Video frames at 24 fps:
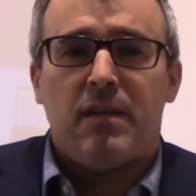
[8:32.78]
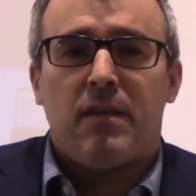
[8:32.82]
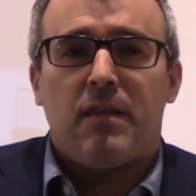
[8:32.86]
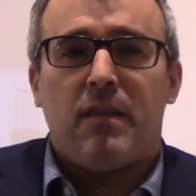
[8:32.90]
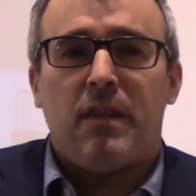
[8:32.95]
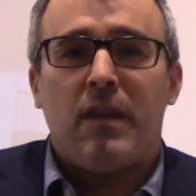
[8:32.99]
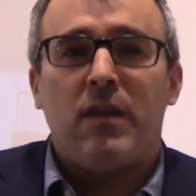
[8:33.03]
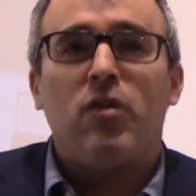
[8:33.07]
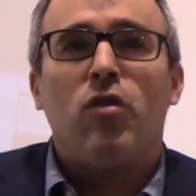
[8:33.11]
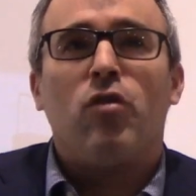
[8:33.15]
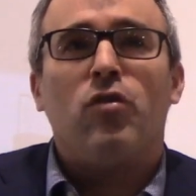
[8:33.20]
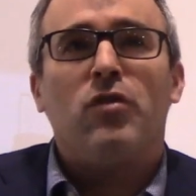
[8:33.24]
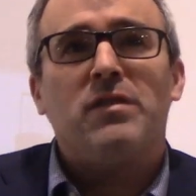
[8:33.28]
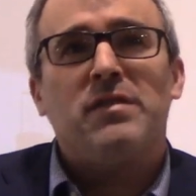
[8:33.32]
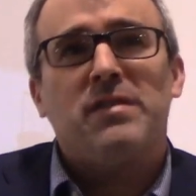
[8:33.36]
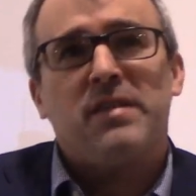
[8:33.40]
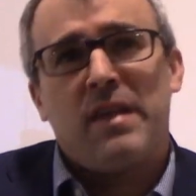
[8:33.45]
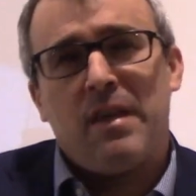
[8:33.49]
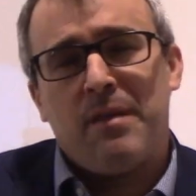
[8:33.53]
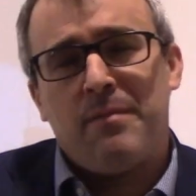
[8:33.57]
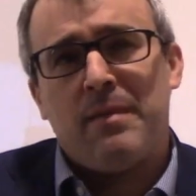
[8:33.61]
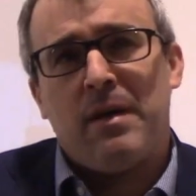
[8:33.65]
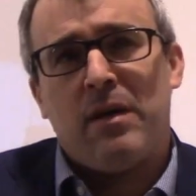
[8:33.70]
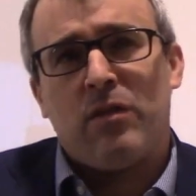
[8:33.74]
The notice
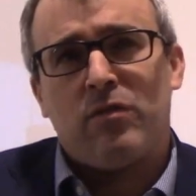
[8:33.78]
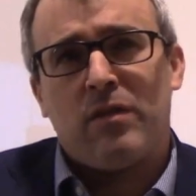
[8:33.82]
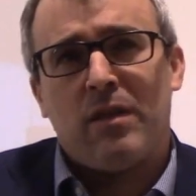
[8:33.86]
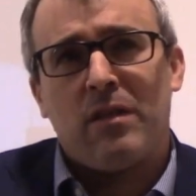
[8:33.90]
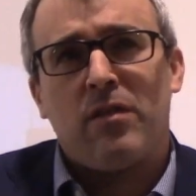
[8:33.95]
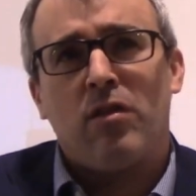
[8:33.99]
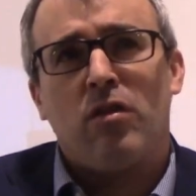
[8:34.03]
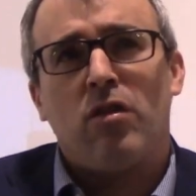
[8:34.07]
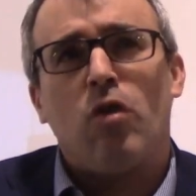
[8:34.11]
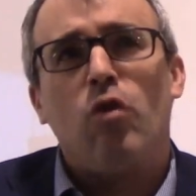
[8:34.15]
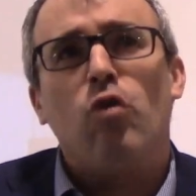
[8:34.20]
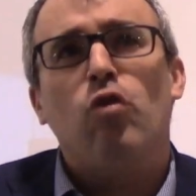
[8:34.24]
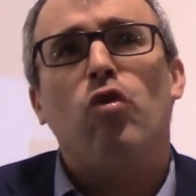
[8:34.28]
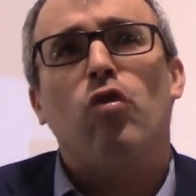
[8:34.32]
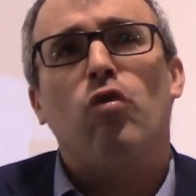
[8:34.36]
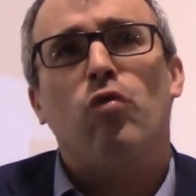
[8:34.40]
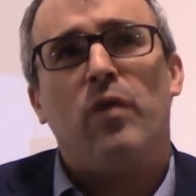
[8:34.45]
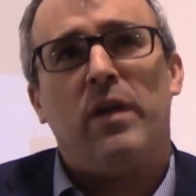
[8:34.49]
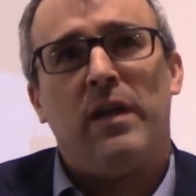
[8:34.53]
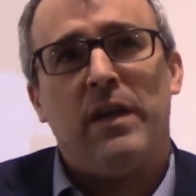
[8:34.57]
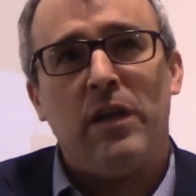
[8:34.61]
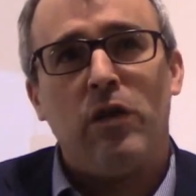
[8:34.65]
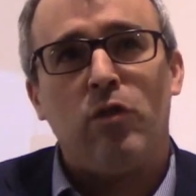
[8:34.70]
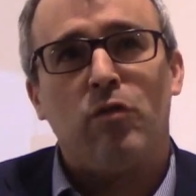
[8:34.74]
came out on the local
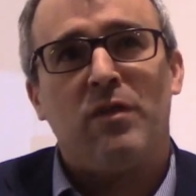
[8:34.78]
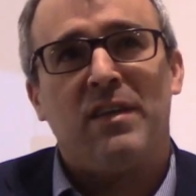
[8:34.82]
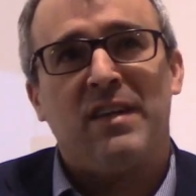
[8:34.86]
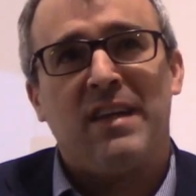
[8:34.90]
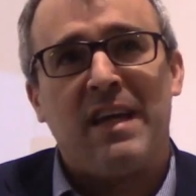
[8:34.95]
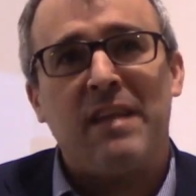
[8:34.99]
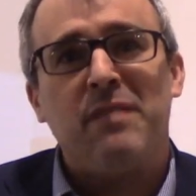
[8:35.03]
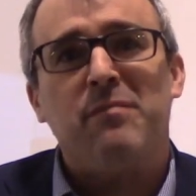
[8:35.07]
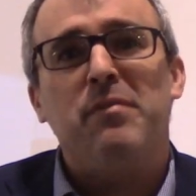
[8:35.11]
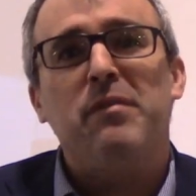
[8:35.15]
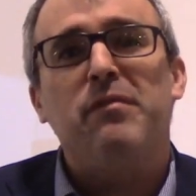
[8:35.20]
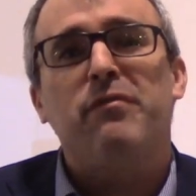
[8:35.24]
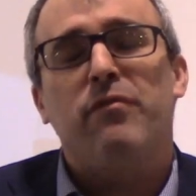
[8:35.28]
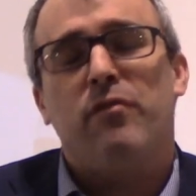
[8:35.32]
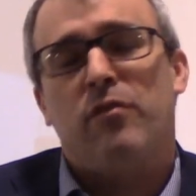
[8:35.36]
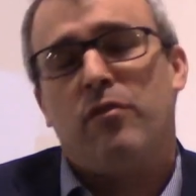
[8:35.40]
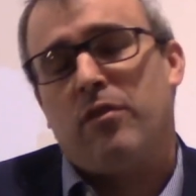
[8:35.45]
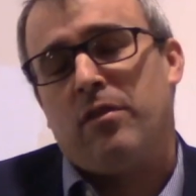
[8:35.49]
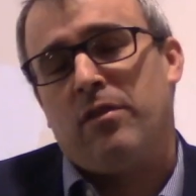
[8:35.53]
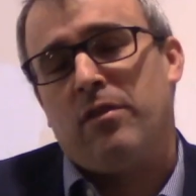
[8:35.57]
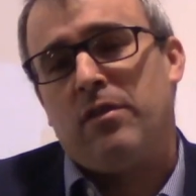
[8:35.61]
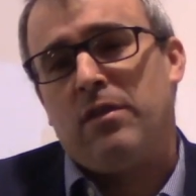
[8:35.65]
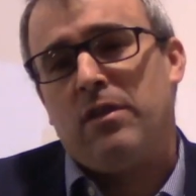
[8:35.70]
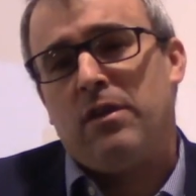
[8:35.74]
radio the night
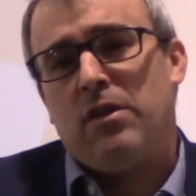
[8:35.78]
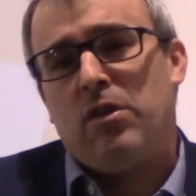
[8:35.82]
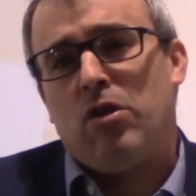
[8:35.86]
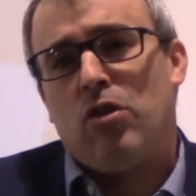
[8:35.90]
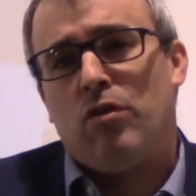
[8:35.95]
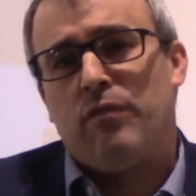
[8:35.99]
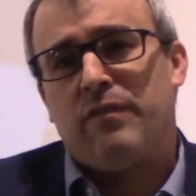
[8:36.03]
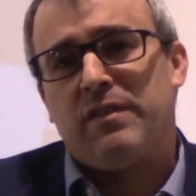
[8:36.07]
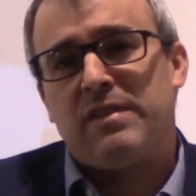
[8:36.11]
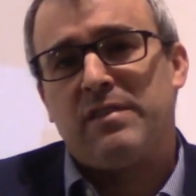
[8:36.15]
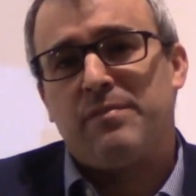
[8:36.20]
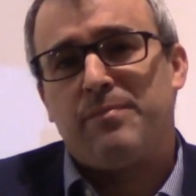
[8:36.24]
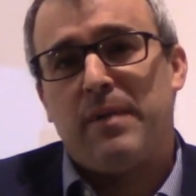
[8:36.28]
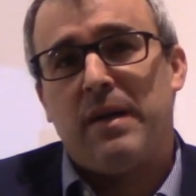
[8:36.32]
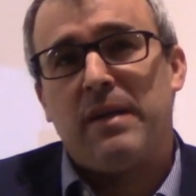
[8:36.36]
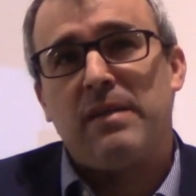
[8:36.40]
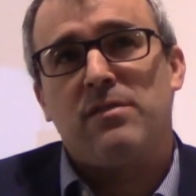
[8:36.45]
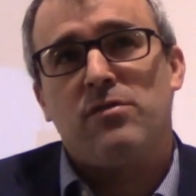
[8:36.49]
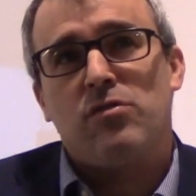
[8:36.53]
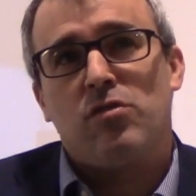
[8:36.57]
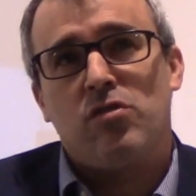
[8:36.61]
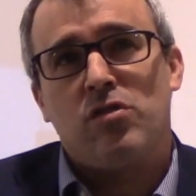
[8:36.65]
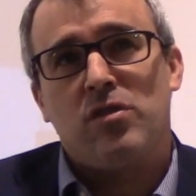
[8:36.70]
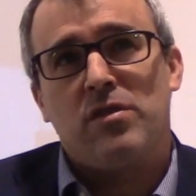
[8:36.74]
before of a spine
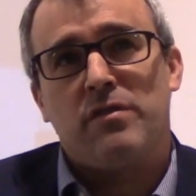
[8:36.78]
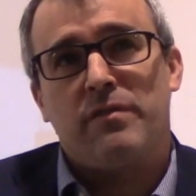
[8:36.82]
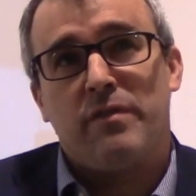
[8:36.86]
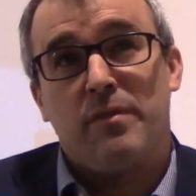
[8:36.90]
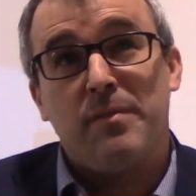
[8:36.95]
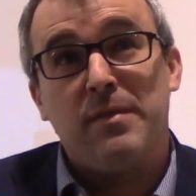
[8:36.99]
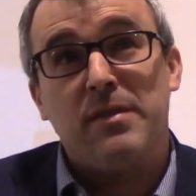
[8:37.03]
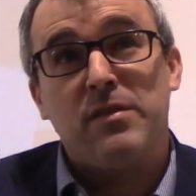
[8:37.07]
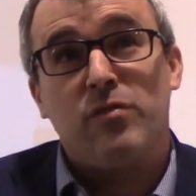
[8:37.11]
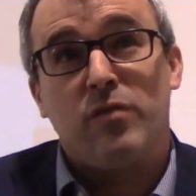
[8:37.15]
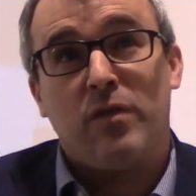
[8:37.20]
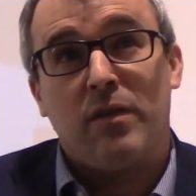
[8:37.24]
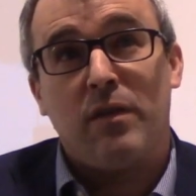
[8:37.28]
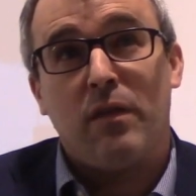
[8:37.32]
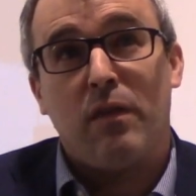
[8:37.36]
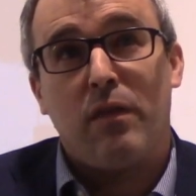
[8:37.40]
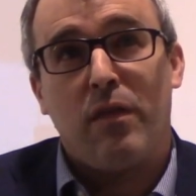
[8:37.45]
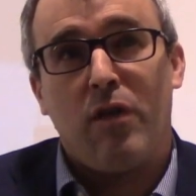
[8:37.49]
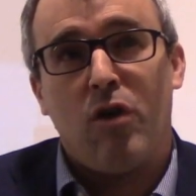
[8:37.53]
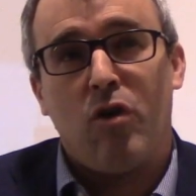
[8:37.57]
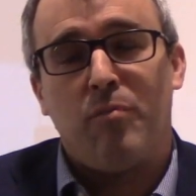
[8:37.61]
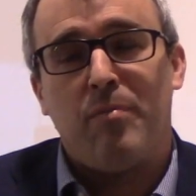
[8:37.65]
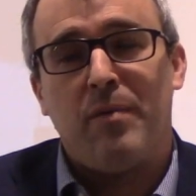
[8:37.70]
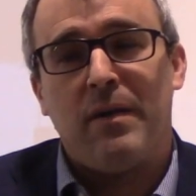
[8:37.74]
surgeons from Israel and
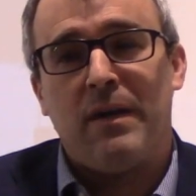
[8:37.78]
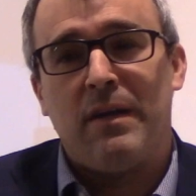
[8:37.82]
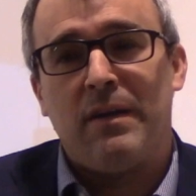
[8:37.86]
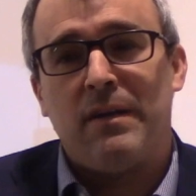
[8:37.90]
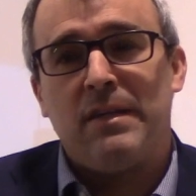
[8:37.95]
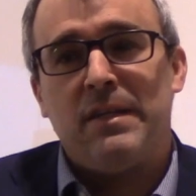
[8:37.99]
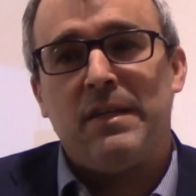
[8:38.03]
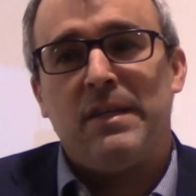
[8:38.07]
Ethiopia.